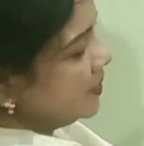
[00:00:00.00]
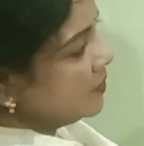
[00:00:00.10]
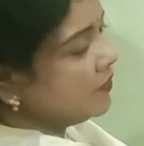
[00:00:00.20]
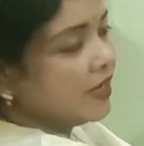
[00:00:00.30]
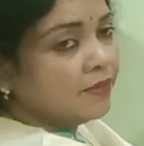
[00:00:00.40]

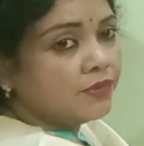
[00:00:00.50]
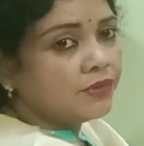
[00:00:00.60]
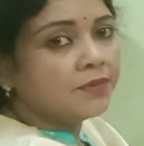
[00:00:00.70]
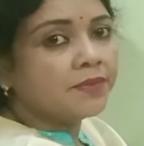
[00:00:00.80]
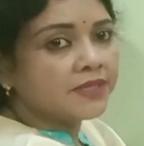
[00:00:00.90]
we have to
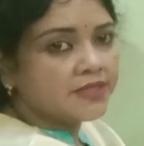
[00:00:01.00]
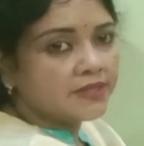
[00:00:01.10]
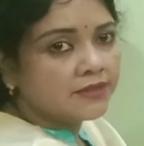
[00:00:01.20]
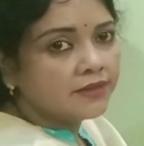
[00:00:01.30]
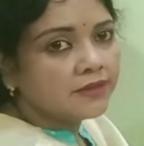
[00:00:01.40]

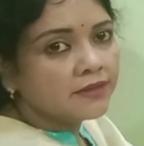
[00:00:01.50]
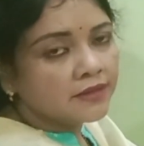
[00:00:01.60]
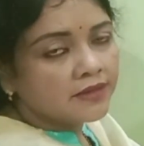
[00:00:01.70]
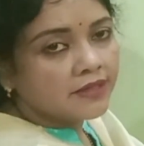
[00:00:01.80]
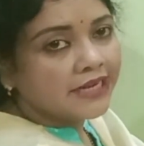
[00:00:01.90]
represent the
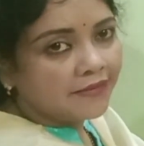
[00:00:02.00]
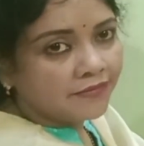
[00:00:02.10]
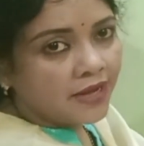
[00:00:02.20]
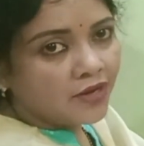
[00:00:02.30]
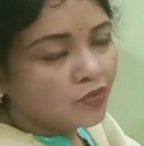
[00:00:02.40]

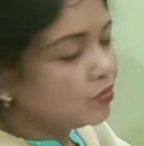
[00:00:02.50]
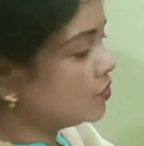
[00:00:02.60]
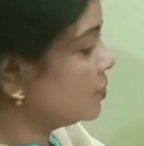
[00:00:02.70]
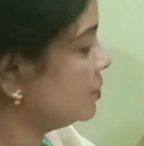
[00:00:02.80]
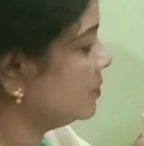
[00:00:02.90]
graph
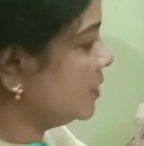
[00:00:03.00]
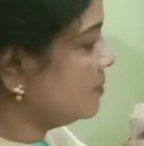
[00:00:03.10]
output, that